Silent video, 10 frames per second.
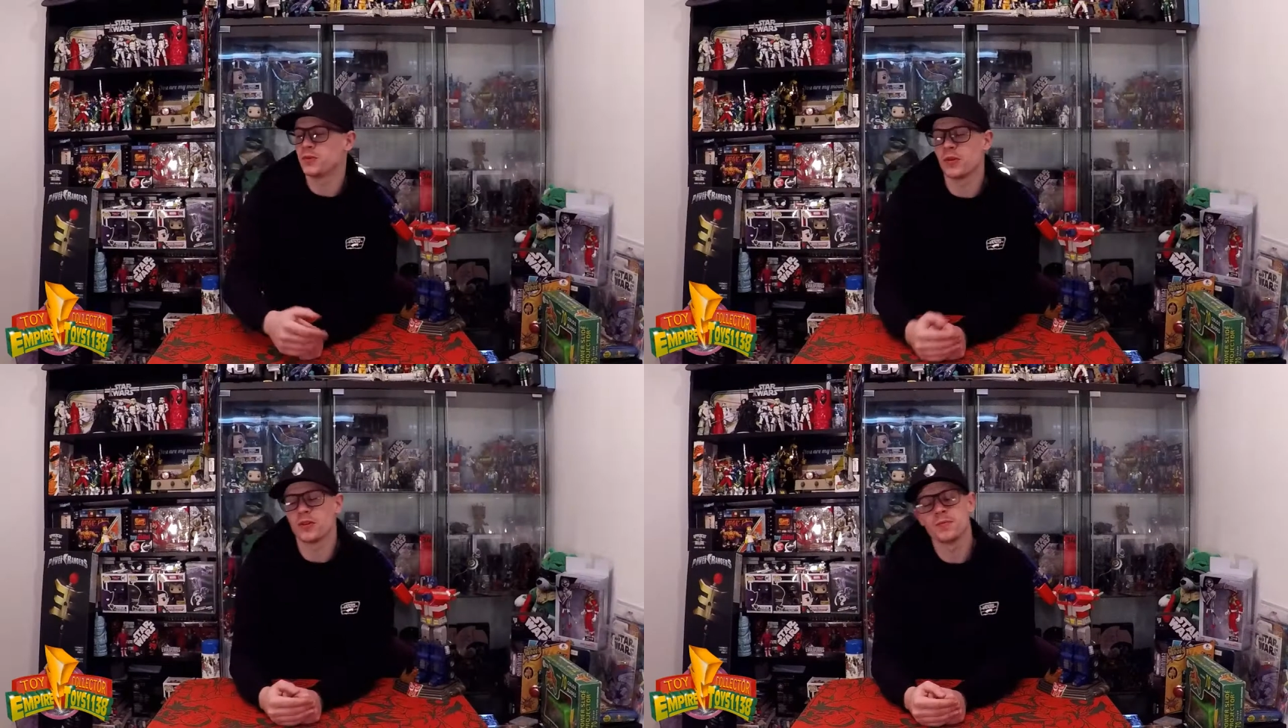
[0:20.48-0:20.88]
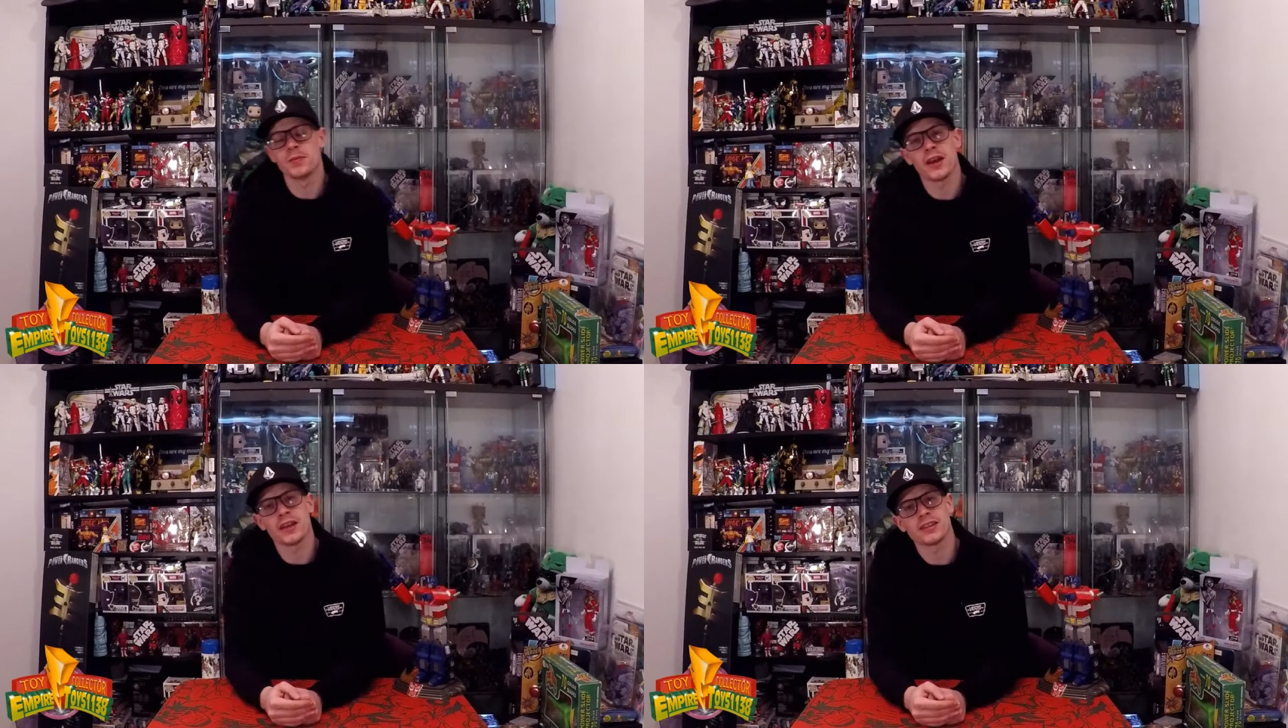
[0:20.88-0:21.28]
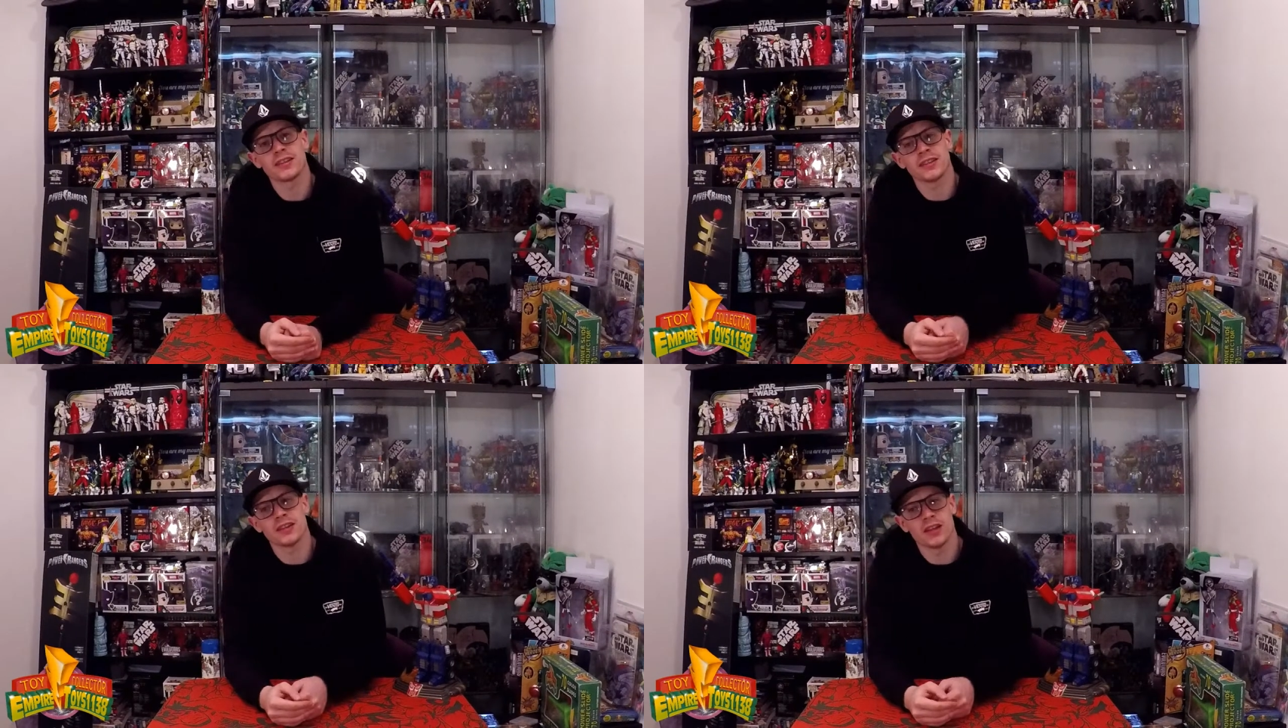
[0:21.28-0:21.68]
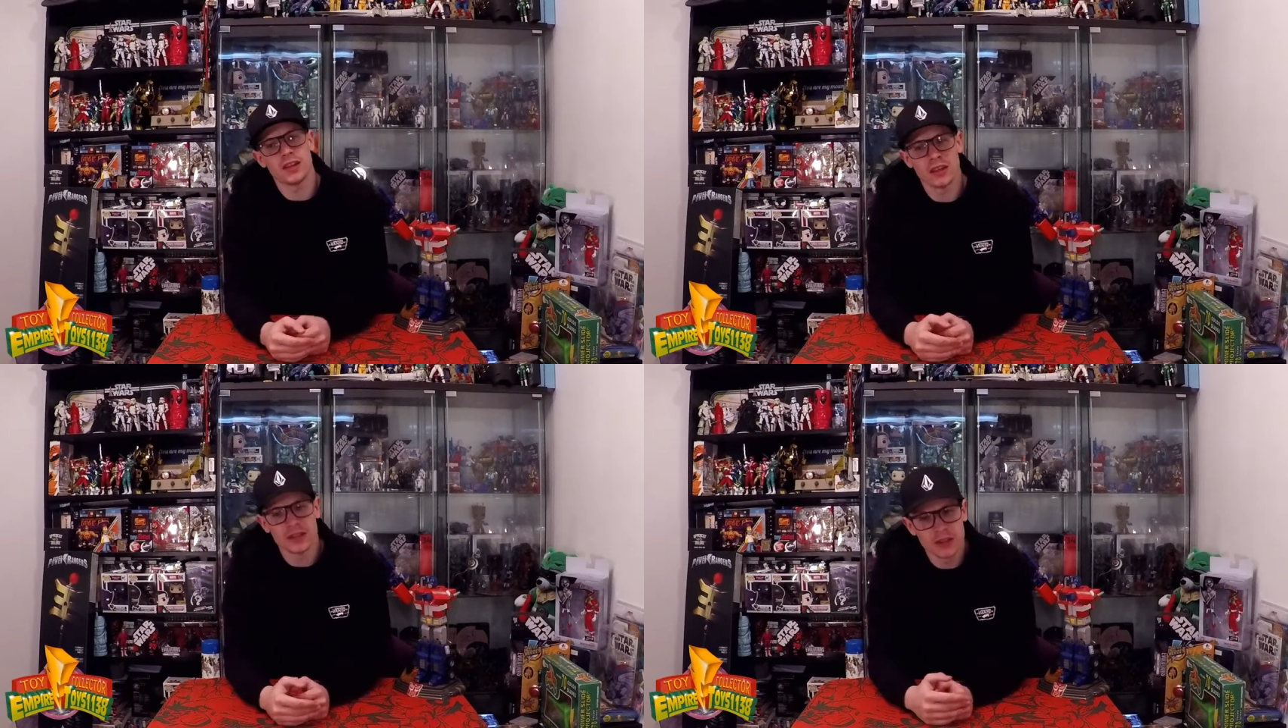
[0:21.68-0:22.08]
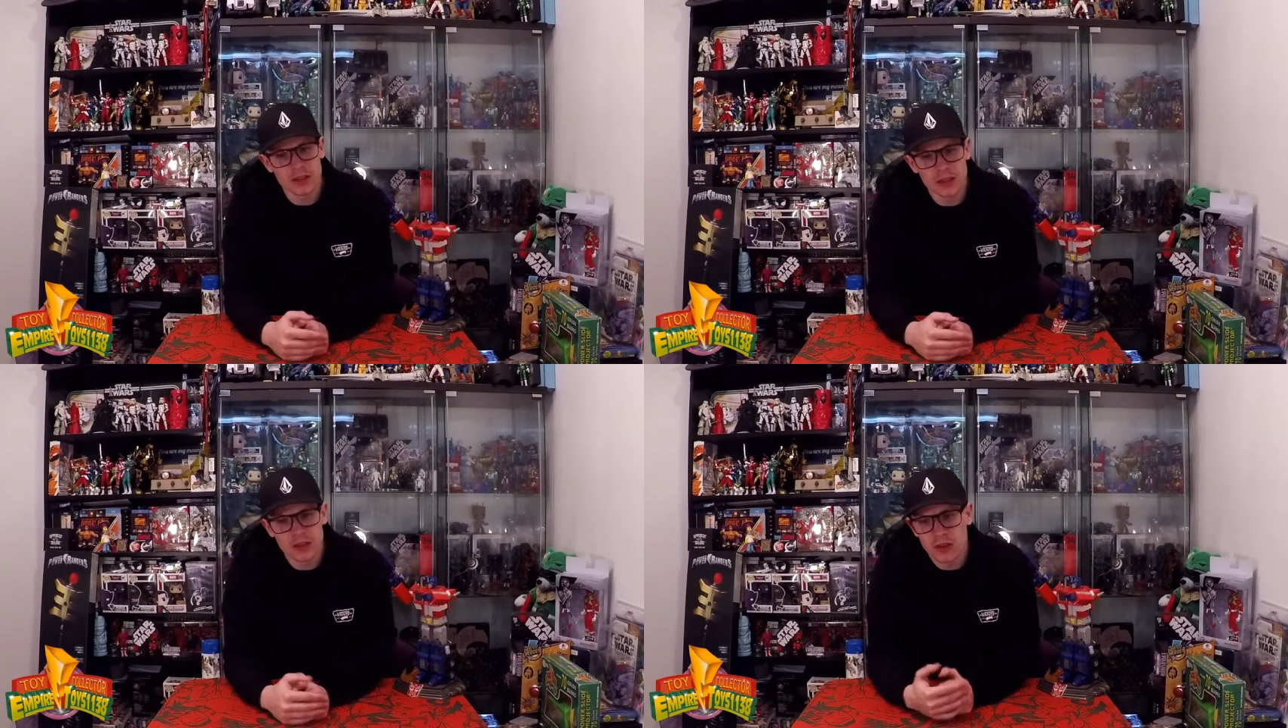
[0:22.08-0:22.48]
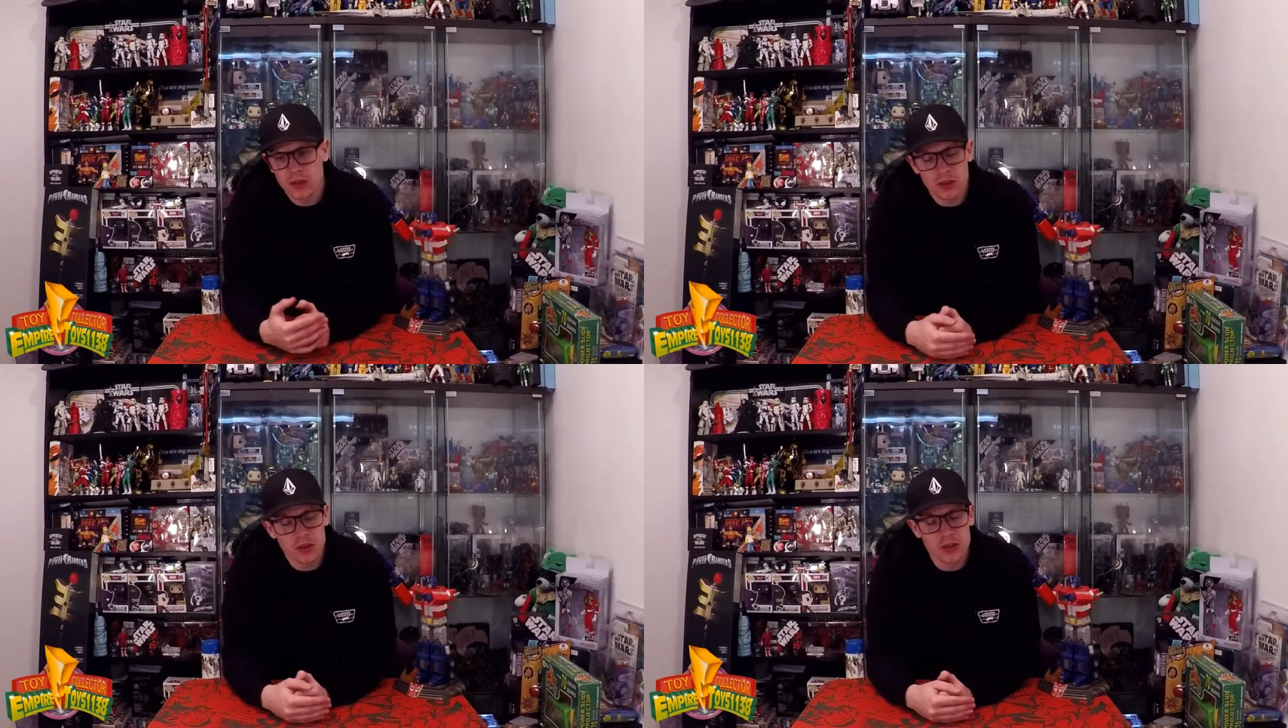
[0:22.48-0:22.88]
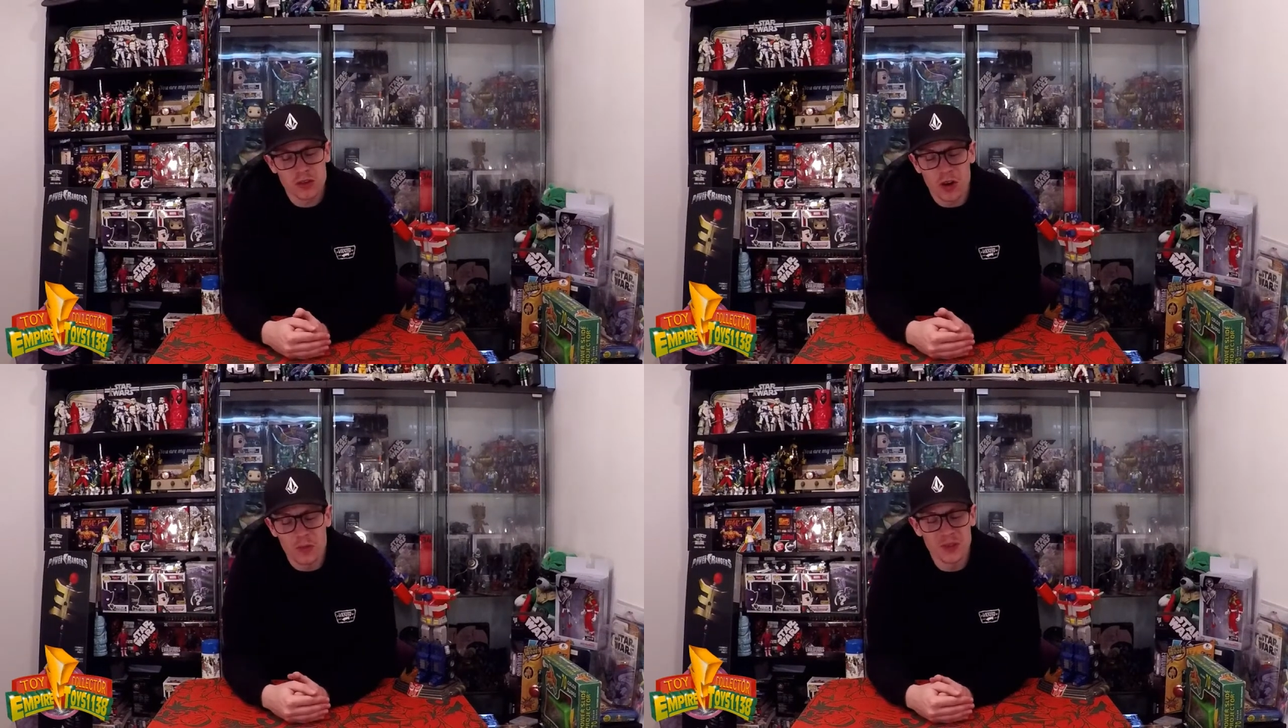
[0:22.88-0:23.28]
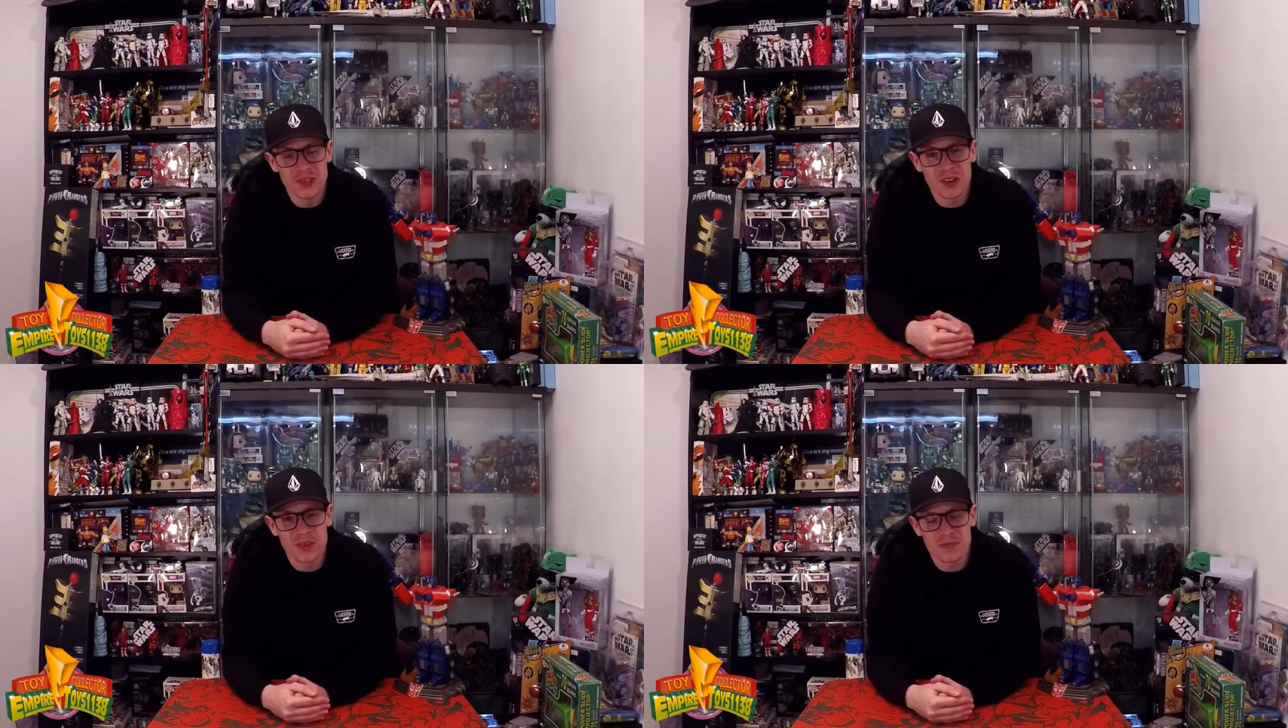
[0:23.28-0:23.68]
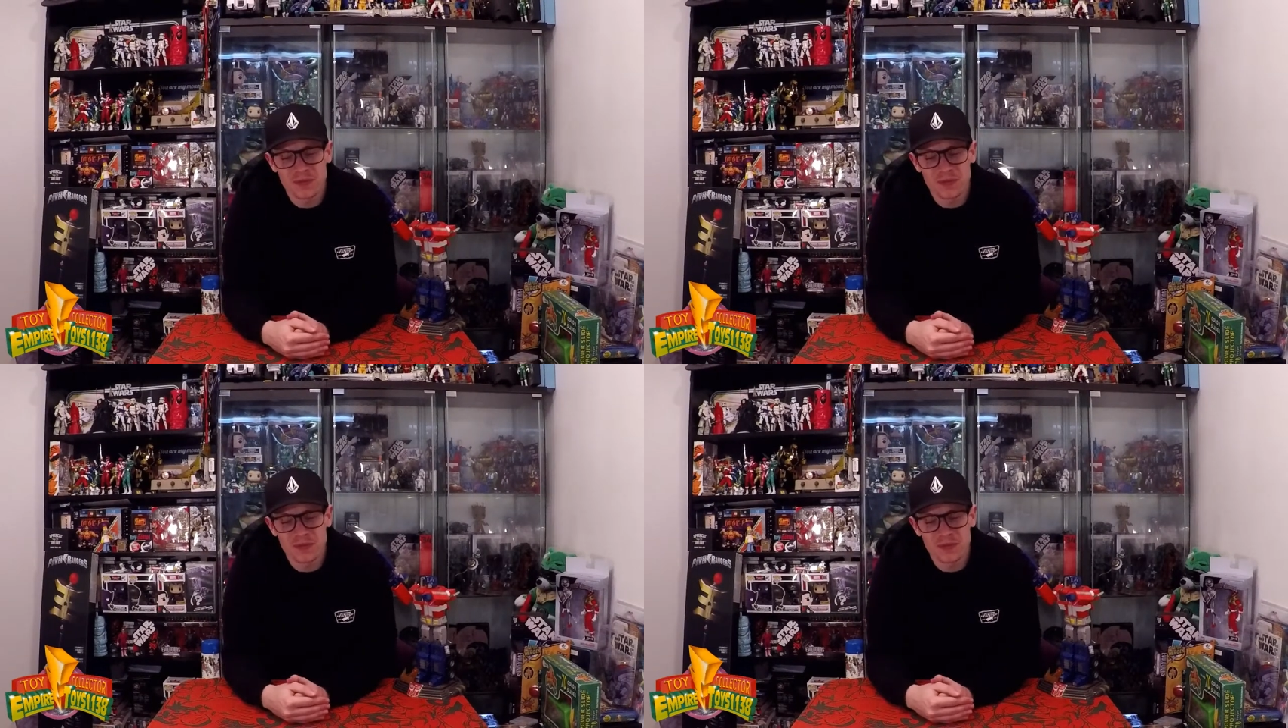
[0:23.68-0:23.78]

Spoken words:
welcome back. Car boot time.